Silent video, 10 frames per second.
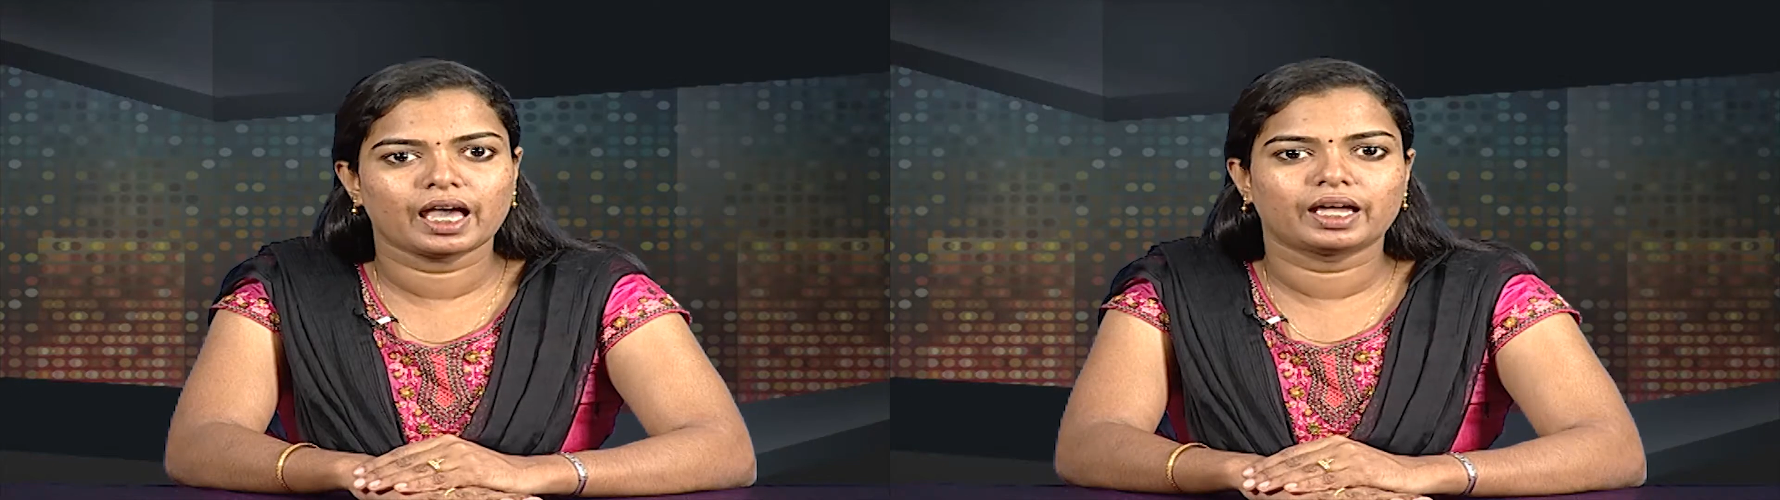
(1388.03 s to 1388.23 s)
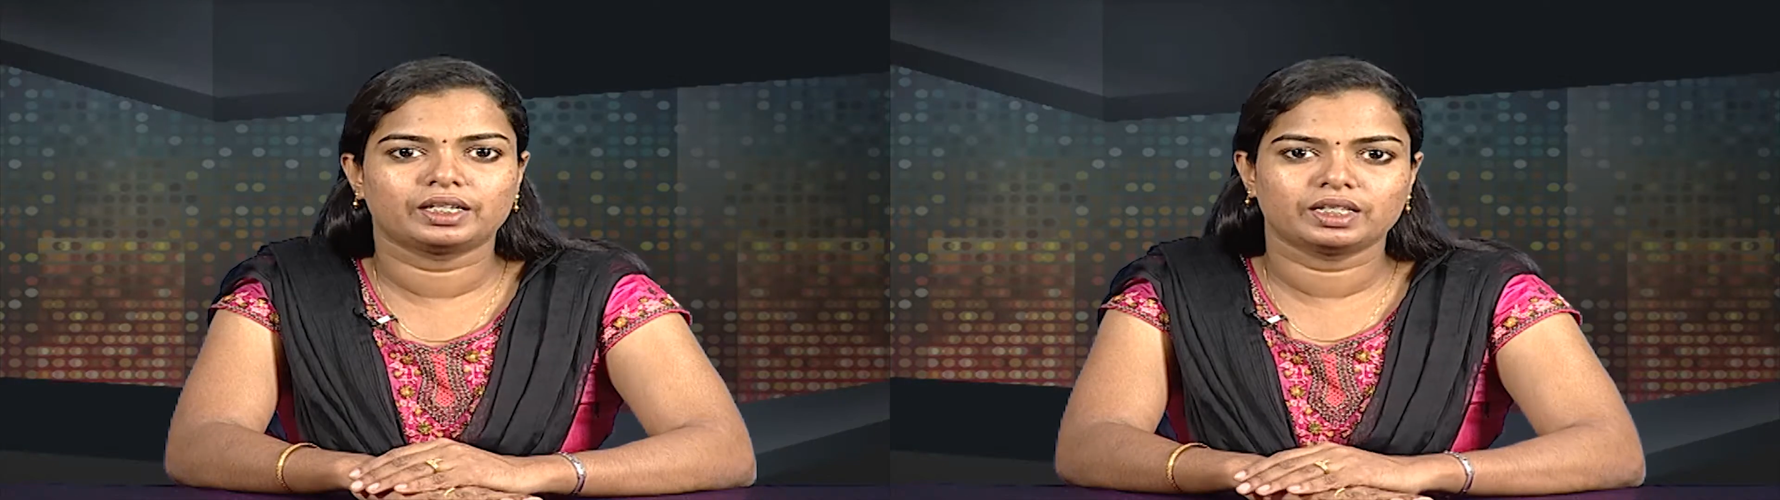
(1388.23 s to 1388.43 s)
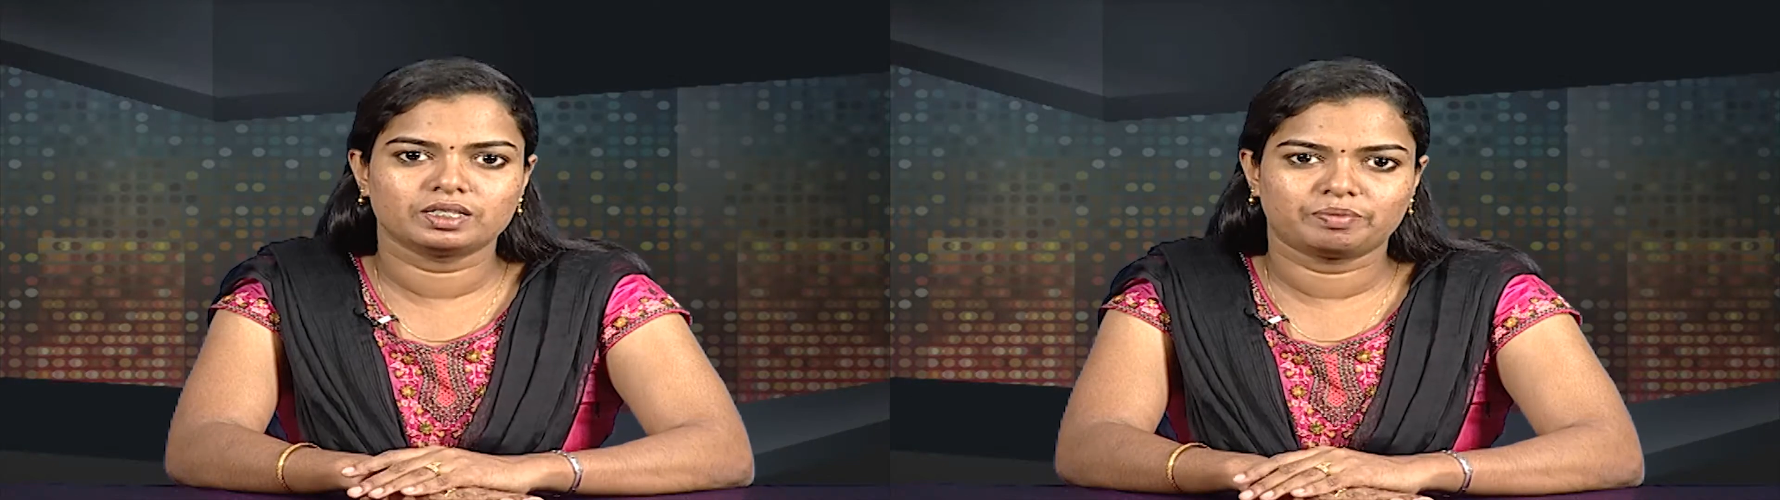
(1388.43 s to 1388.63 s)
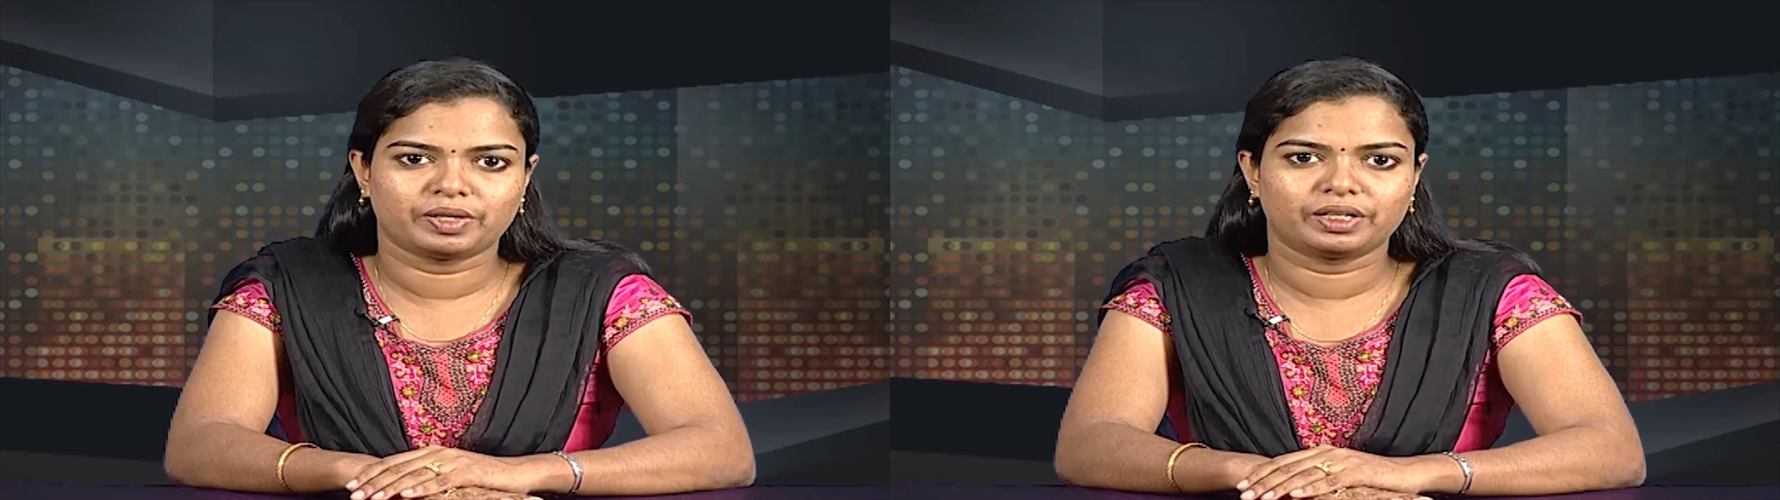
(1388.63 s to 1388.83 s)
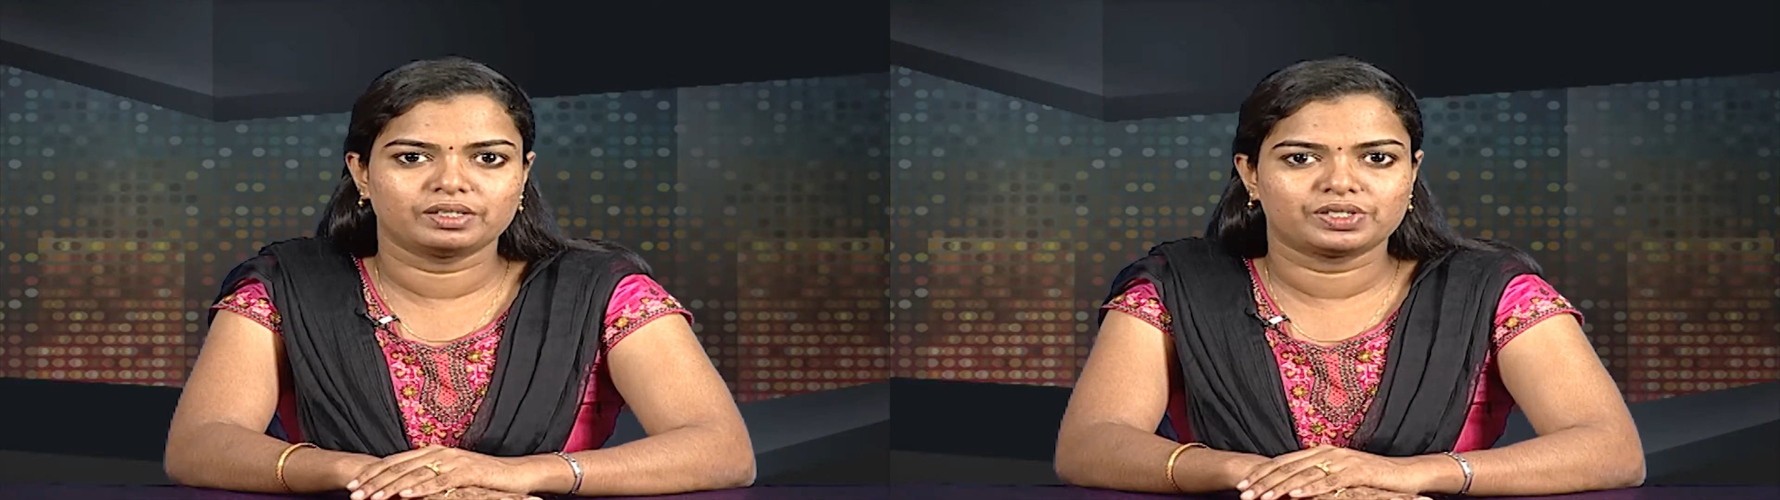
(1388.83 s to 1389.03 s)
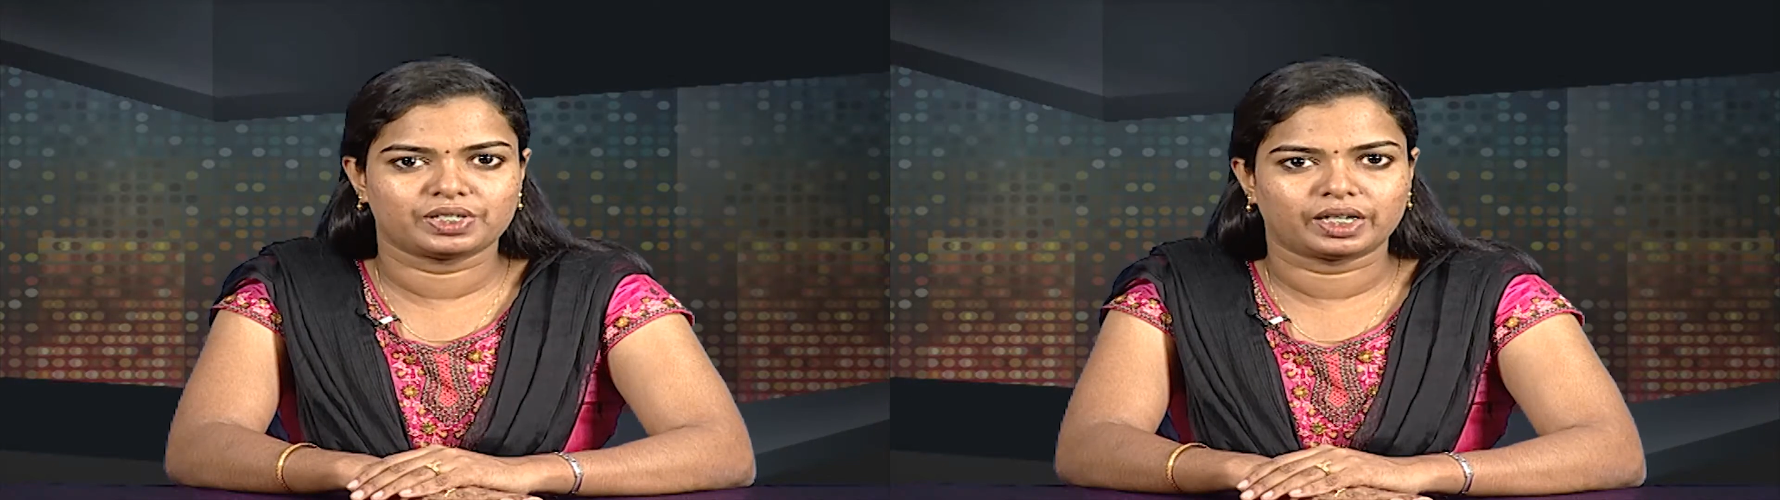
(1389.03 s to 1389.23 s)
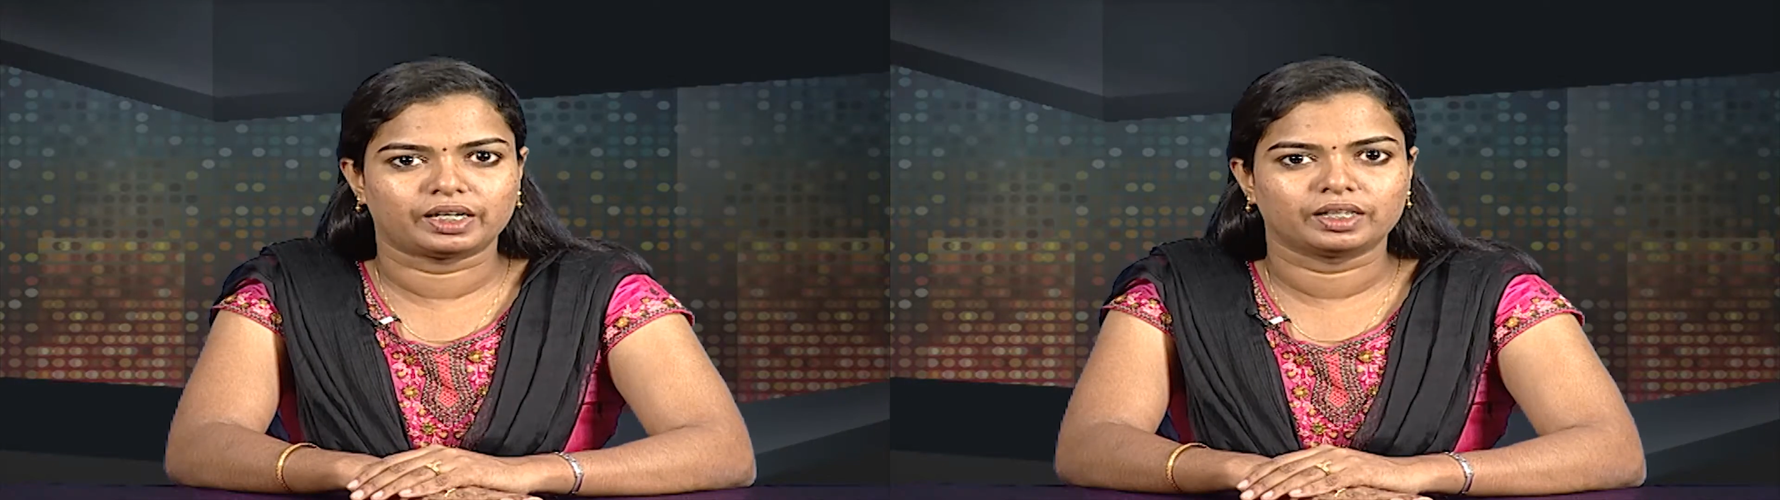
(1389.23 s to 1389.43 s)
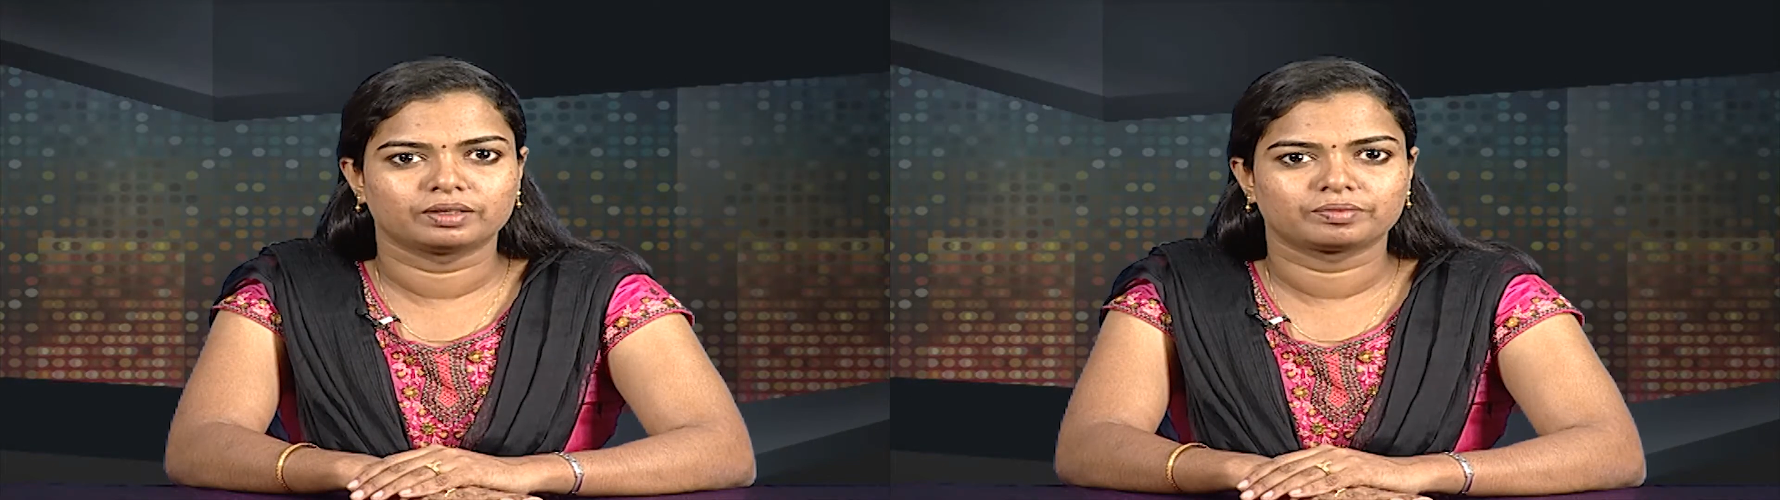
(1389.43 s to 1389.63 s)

and independent study.